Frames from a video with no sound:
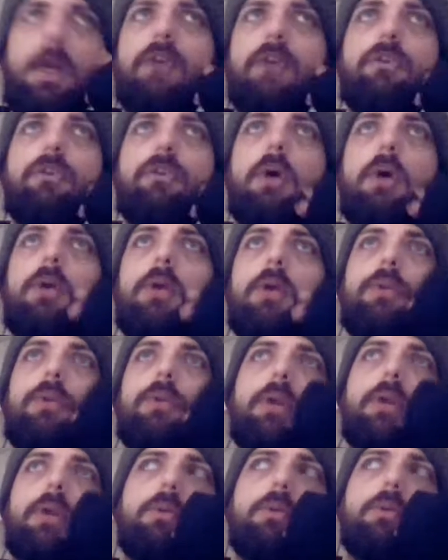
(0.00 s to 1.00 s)
sure. I don't
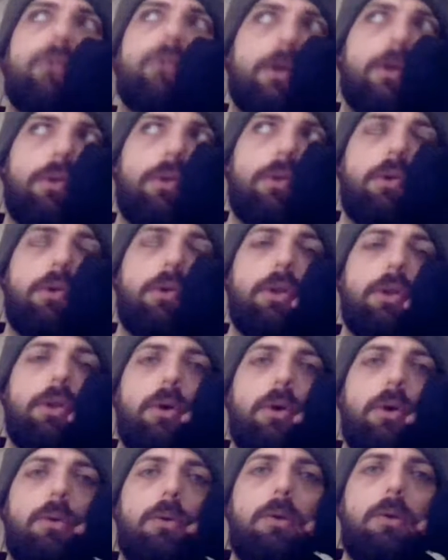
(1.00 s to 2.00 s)
think it was like 30
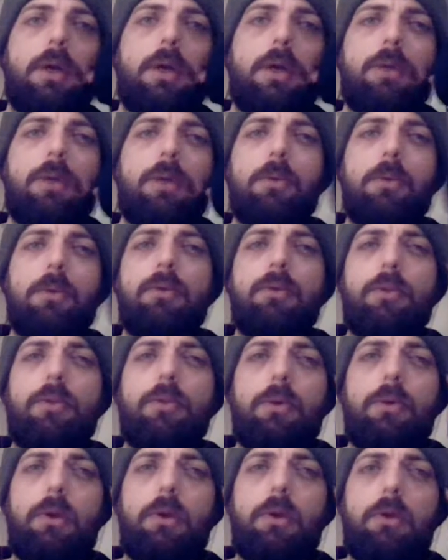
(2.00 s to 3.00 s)
though. It had to be over
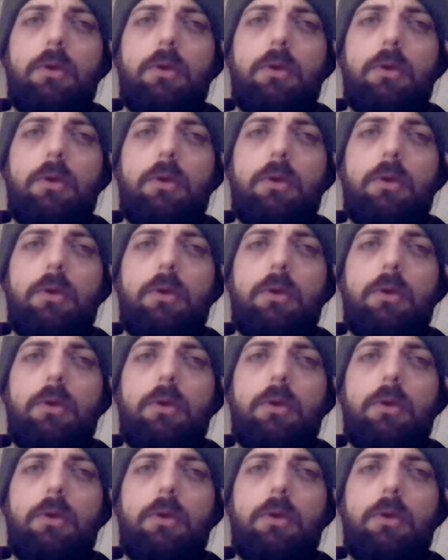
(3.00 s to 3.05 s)
30.